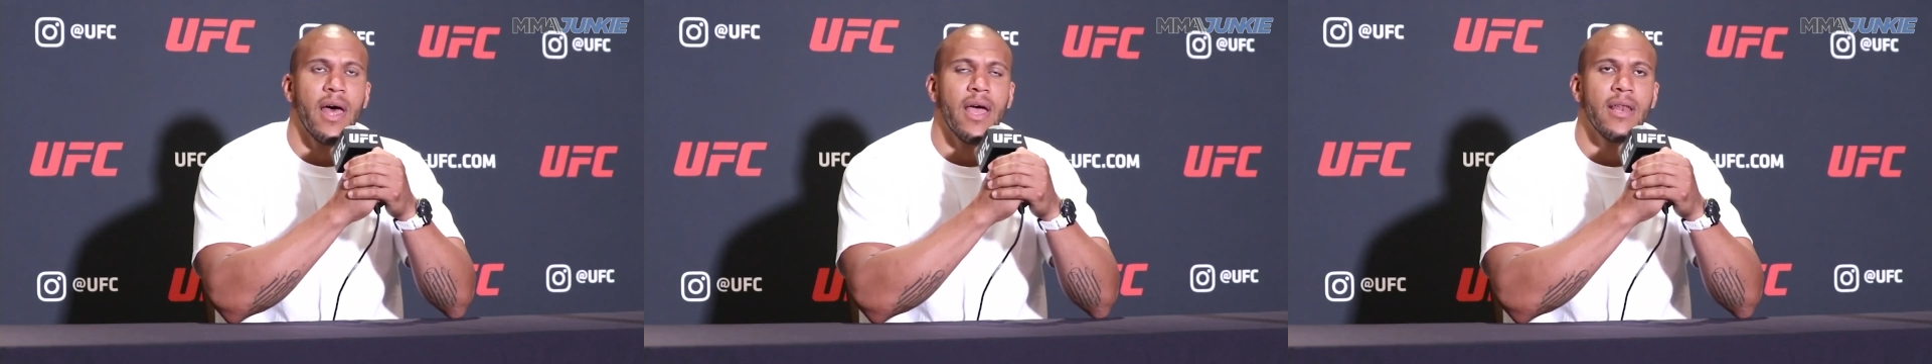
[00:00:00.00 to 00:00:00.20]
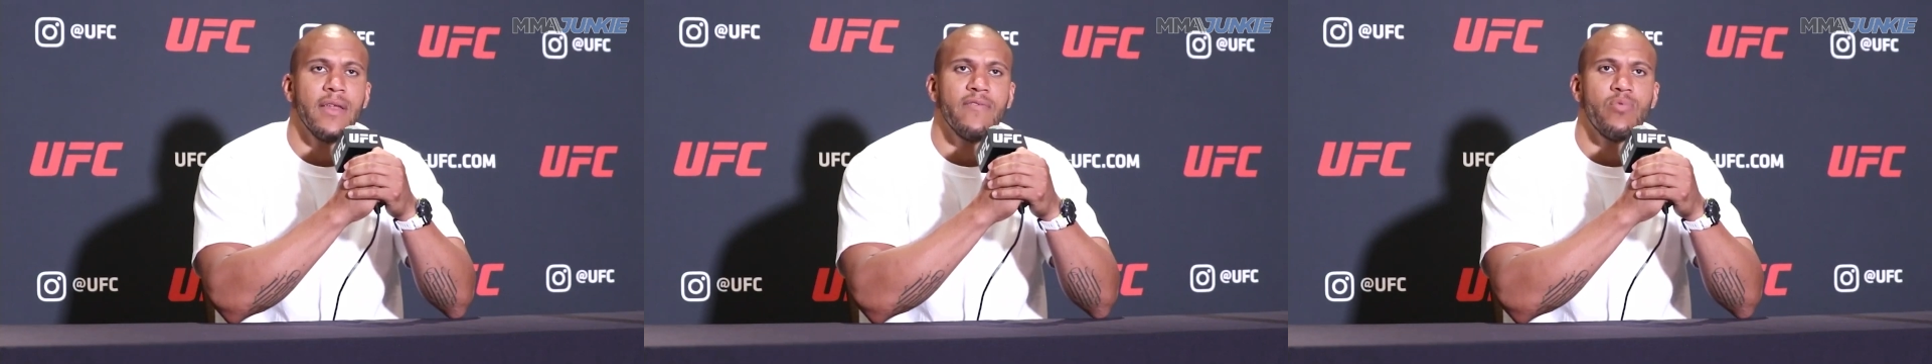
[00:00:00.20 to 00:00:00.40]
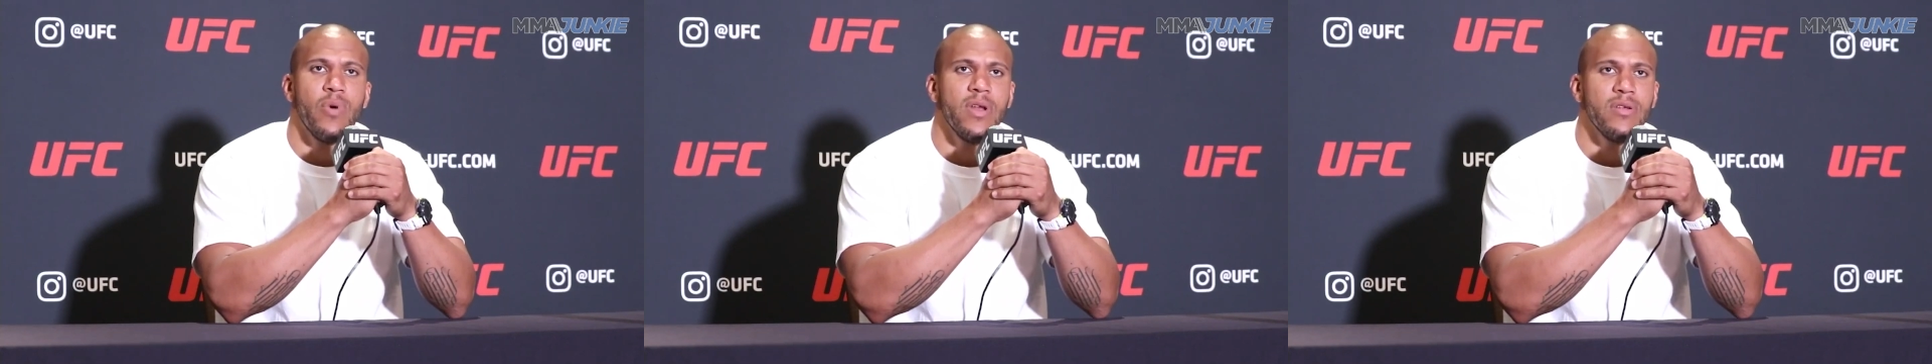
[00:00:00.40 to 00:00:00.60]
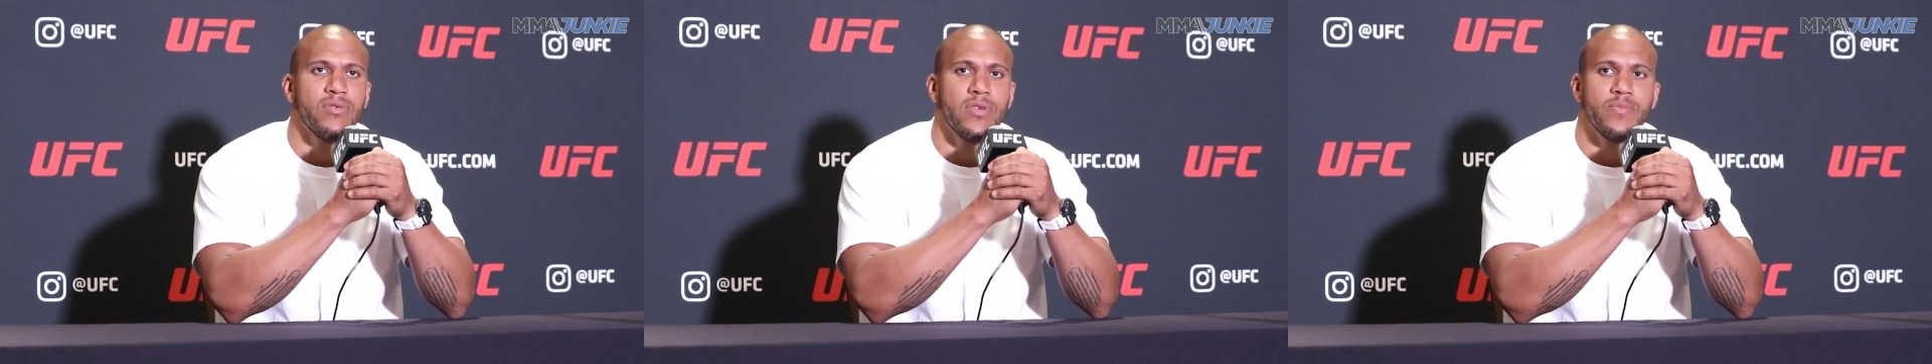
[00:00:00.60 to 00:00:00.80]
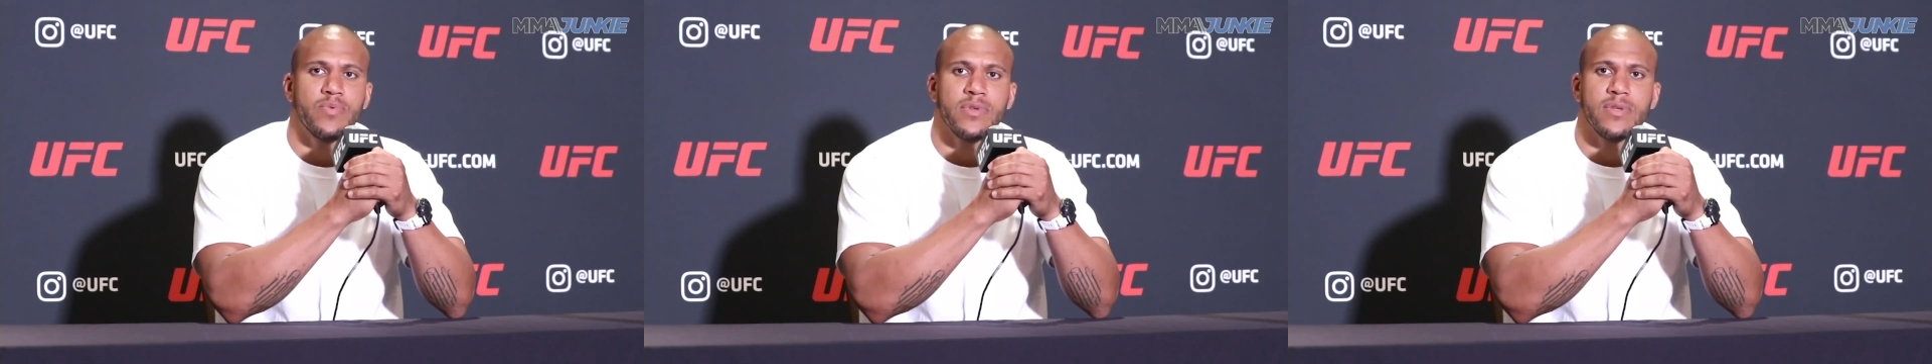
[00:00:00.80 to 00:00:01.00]
I I live one
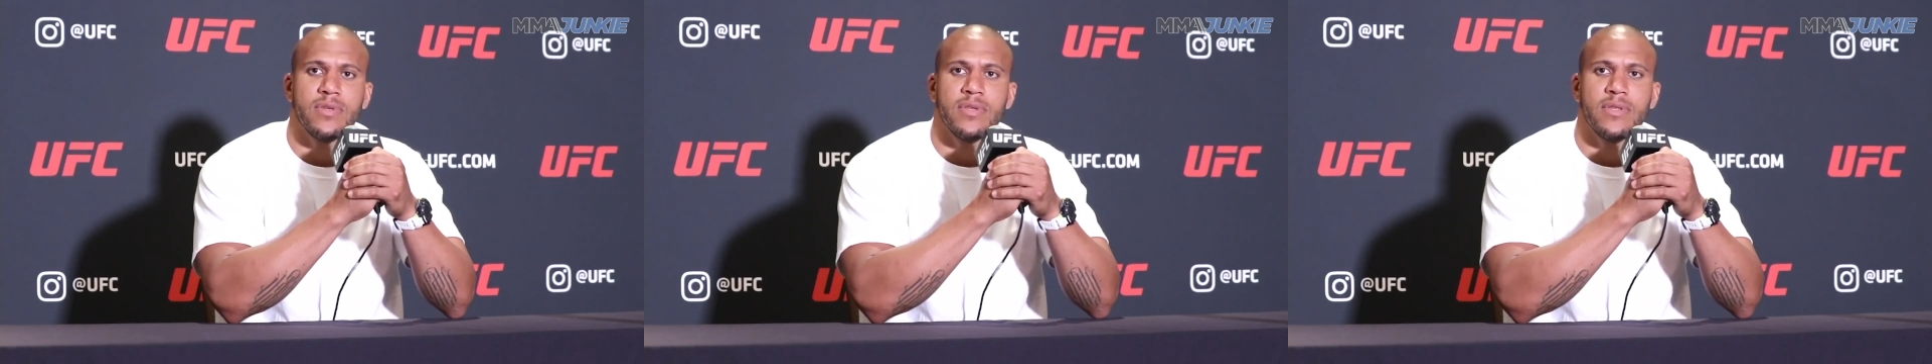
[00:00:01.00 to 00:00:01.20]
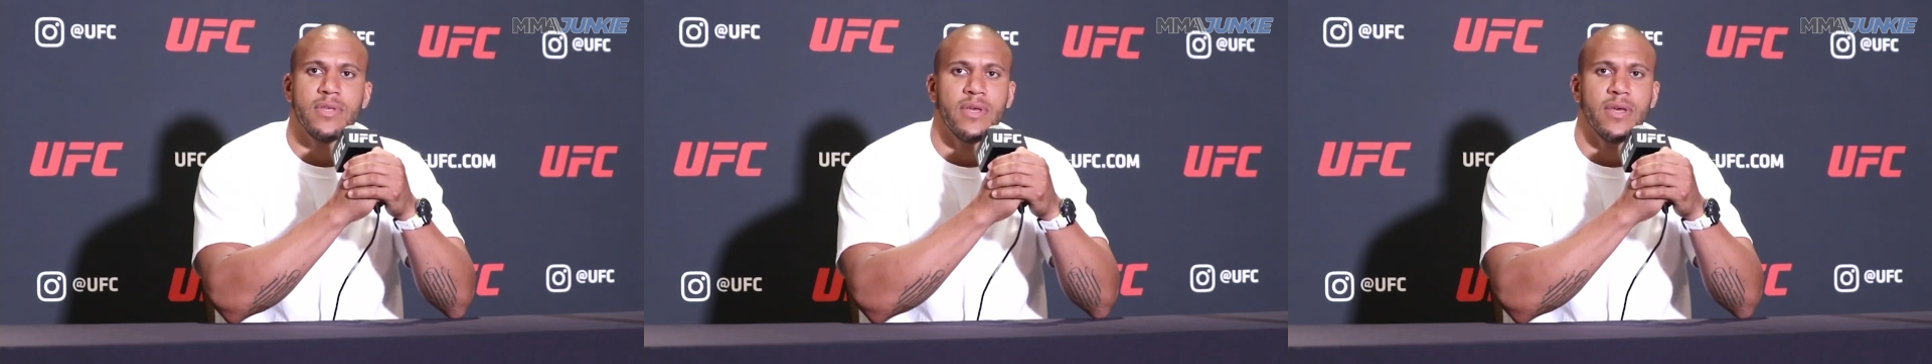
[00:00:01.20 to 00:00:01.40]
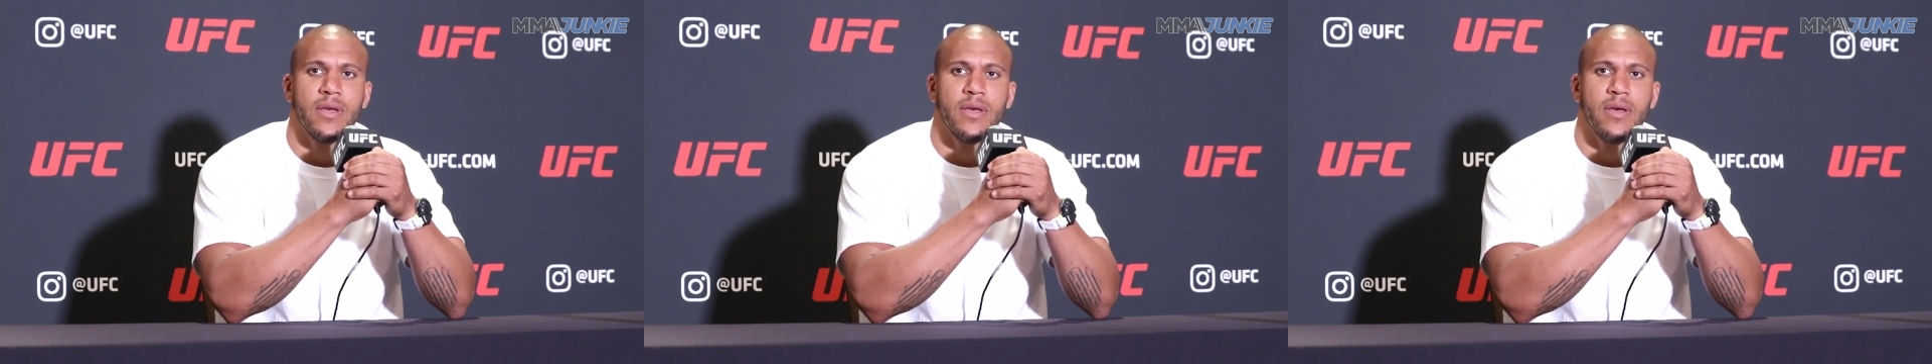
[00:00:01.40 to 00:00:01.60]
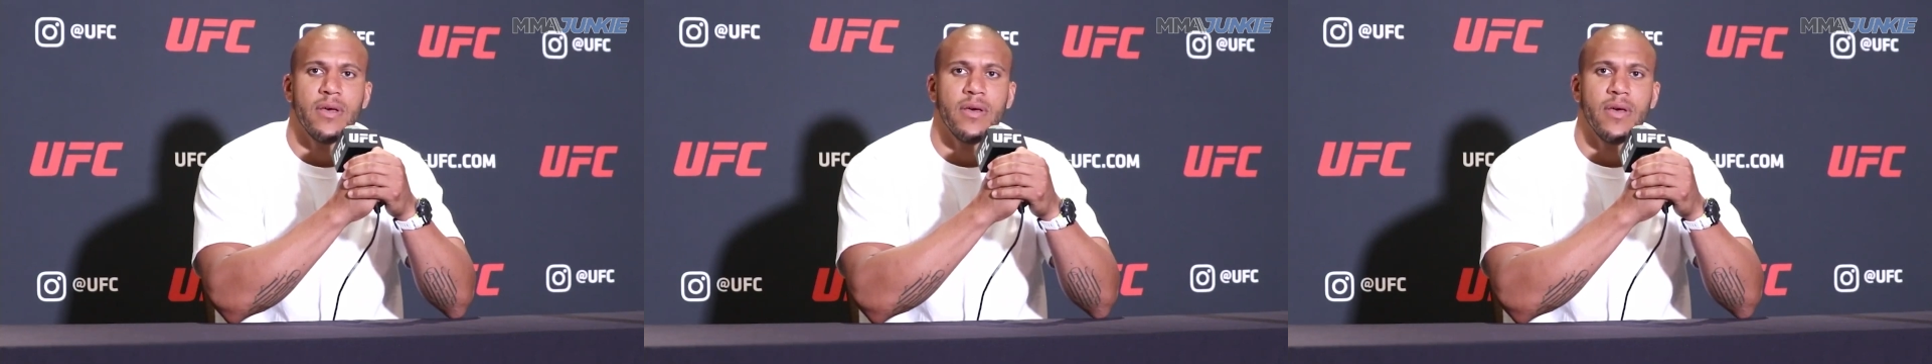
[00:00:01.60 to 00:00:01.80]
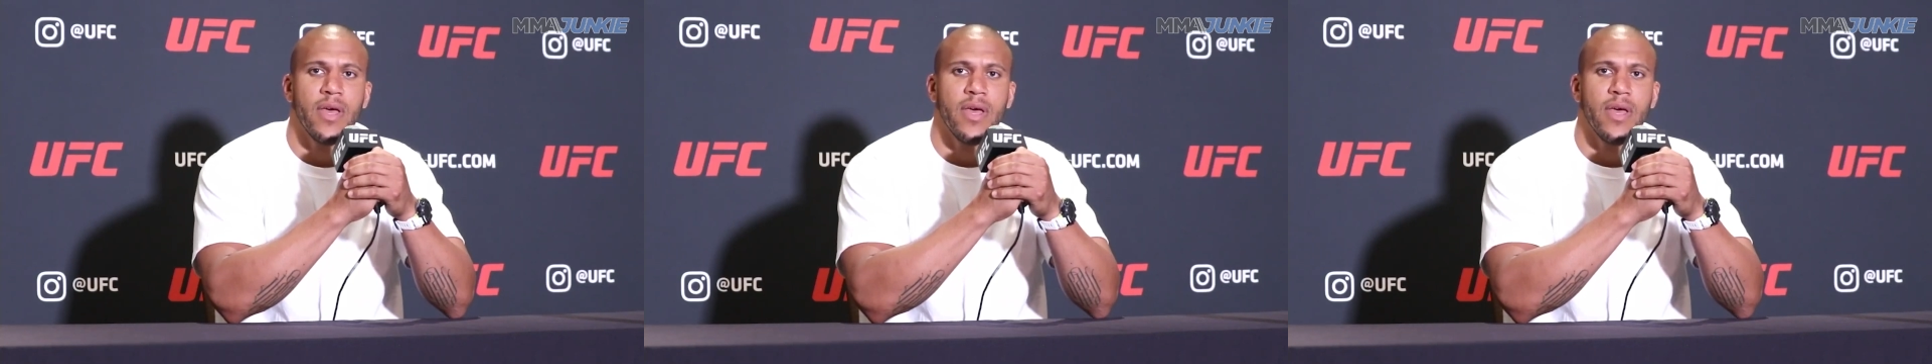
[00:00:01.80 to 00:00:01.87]
hundred percent uh,